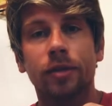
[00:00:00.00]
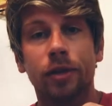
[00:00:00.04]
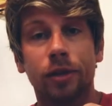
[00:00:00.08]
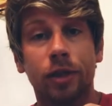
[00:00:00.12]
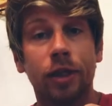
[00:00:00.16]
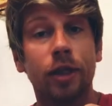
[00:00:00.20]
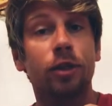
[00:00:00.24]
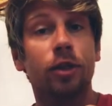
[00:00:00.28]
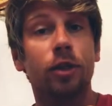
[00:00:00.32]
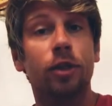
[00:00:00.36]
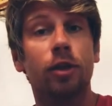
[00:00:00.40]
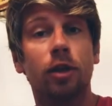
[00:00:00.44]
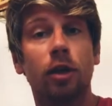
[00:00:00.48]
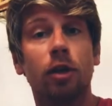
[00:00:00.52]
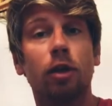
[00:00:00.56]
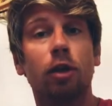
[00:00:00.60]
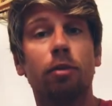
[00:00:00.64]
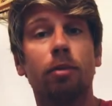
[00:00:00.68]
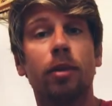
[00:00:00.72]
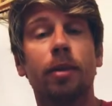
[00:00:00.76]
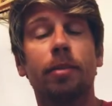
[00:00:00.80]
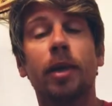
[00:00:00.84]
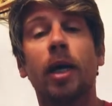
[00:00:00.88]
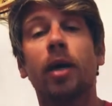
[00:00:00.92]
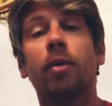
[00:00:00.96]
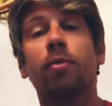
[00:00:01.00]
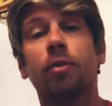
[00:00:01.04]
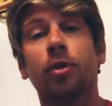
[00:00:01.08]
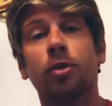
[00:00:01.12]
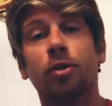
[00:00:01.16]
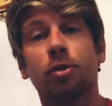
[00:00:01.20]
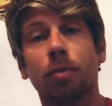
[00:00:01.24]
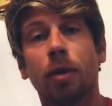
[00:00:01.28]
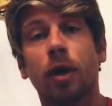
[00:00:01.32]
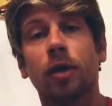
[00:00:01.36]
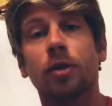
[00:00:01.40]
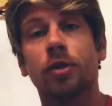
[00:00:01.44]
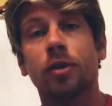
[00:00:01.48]
It teaches you a little bit about
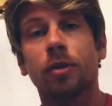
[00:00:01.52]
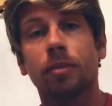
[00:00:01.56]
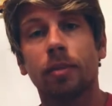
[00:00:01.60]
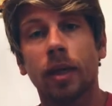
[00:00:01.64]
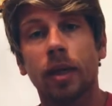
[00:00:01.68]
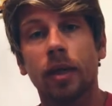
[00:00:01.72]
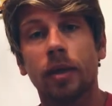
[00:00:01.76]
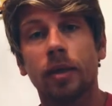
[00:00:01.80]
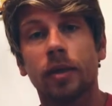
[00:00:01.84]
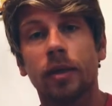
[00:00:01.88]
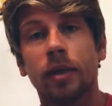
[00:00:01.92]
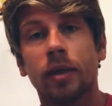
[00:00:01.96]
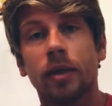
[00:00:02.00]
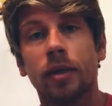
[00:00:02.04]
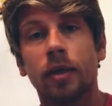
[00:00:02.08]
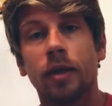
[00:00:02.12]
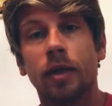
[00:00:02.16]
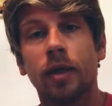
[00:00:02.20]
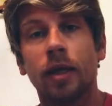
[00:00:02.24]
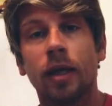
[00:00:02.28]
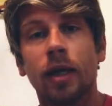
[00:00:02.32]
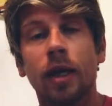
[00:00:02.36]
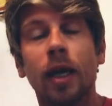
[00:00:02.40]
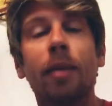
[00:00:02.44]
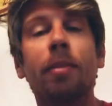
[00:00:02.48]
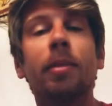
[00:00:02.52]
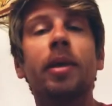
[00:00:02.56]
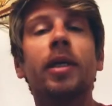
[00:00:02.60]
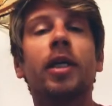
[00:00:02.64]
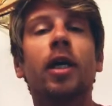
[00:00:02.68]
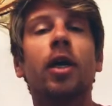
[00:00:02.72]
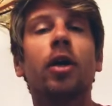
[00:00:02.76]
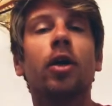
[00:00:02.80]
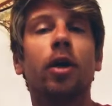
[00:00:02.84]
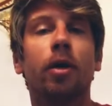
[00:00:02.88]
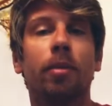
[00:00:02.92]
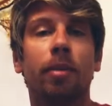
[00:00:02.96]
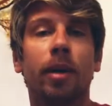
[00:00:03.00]
responsibility. Let me
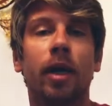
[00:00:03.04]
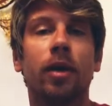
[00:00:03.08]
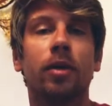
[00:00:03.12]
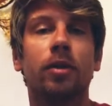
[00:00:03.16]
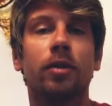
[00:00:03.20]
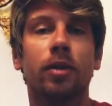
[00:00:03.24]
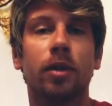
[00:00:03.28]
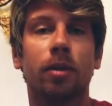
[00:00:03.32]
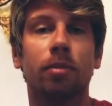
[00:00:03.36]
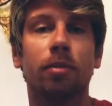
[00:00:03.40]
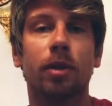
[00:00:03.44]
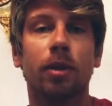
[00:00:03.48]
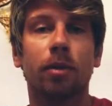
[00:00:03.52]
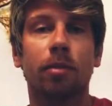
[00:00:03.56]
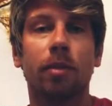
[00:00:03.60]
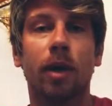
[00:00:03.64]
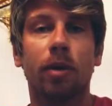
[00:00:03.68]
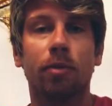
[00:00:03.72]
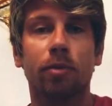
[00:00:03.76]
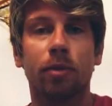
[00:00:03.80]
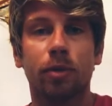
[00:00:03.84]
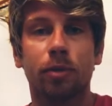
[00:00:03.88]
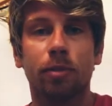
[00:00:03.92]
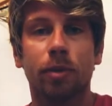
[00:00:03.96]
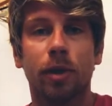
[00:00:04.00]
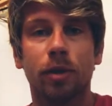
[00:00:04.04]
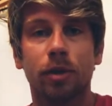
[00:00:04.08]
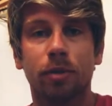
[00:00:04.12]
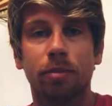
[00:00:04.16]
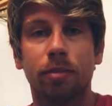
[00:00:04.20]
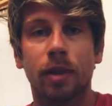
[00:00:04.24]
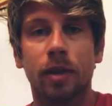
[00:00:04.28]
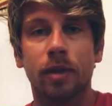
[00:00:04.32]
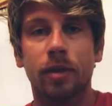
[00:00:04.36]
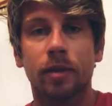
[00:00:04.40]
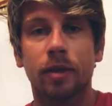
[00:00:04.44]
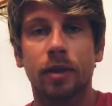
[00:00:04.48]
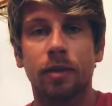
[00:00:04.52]
tell you about something about
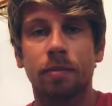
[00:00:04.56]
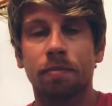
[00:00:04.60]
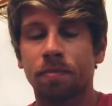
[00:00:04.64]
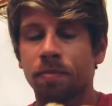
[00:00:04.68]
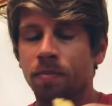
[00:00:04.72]
responsibility.